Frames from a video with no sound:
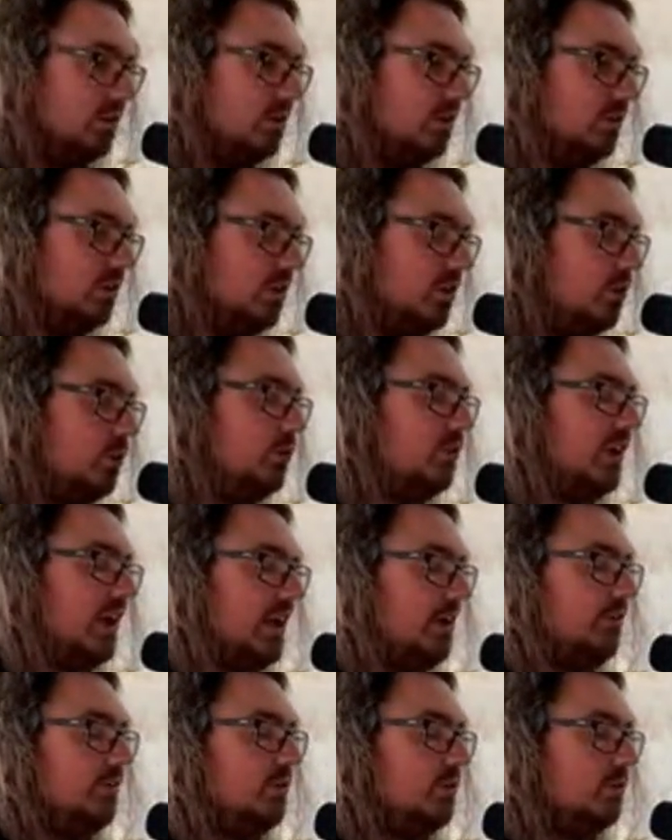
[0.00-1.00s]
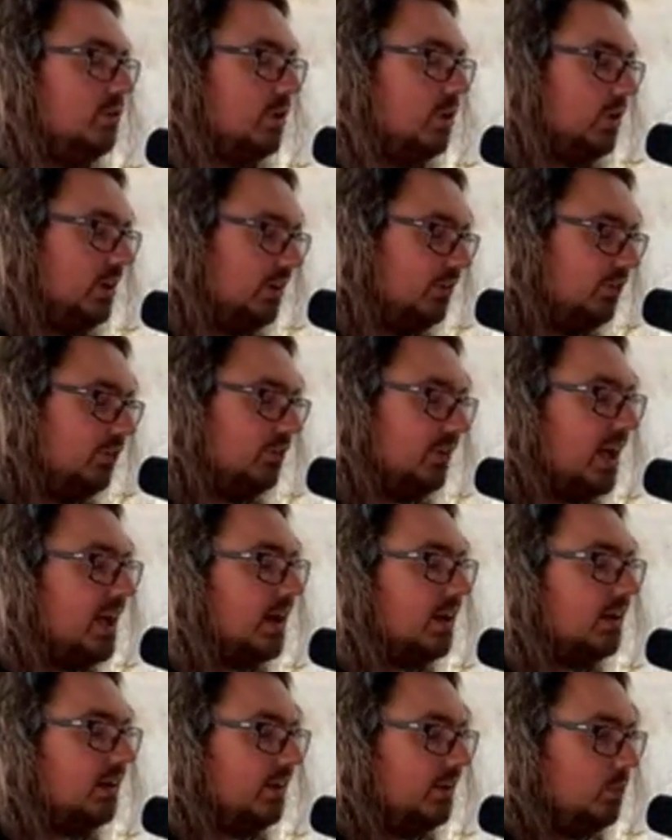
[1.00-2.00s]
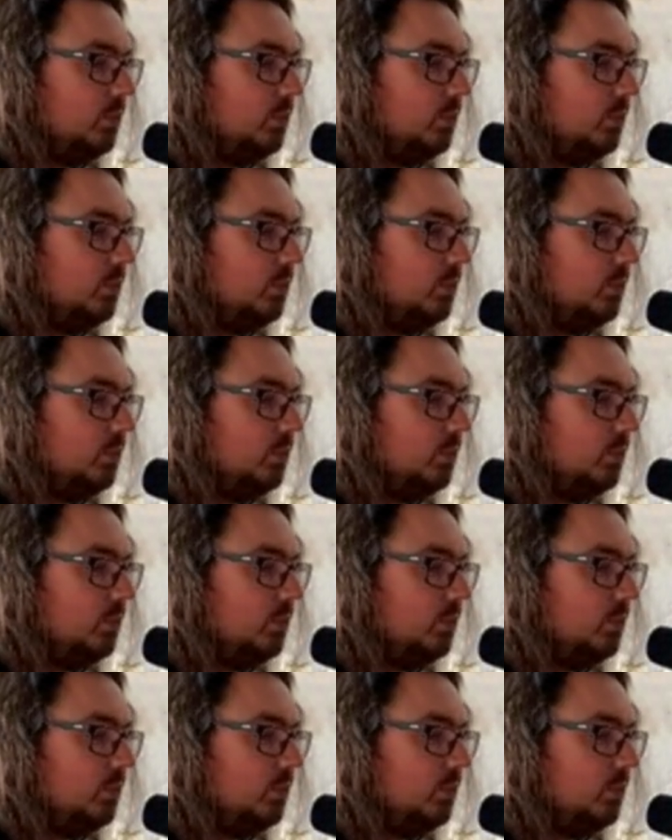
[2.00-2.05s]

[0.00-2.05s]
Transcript: use it if you know exactly